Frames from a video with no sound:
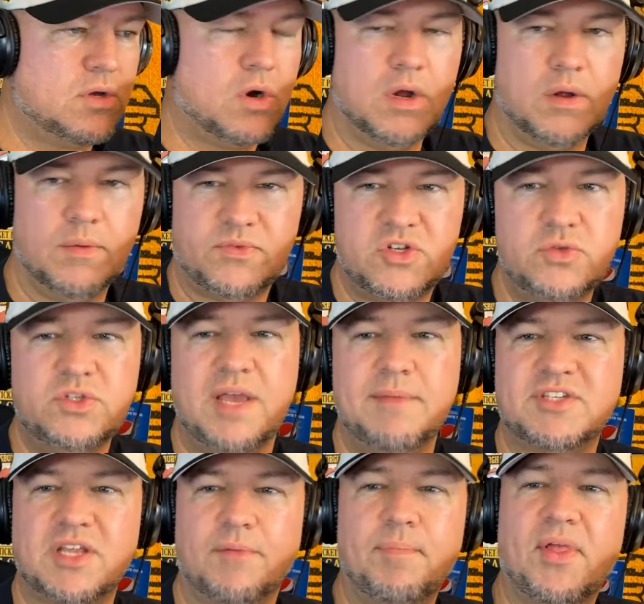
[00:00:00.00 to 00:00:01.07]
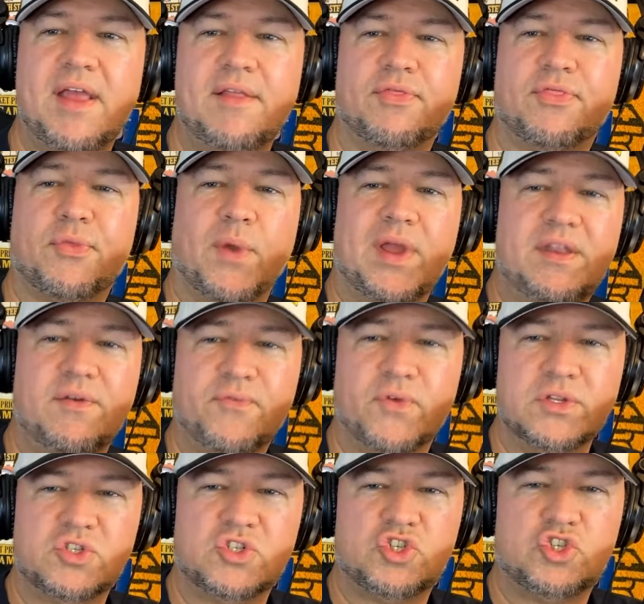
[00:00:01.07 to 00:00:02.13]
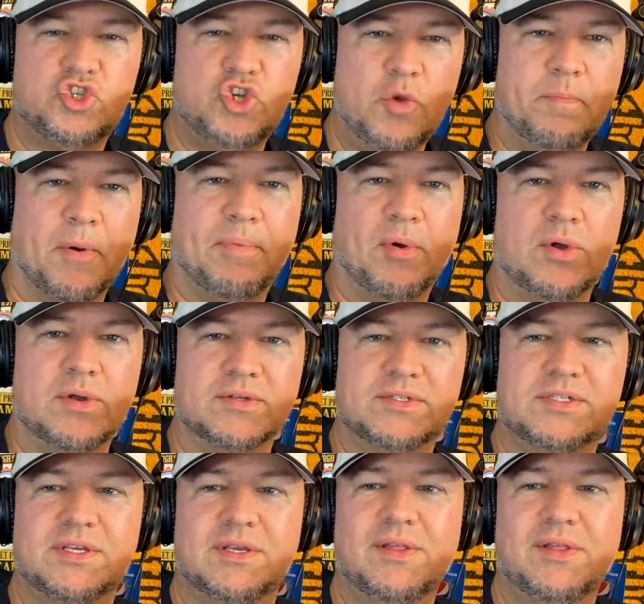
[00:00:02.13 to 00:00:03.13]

or two teams that have played in three different Super Bowls.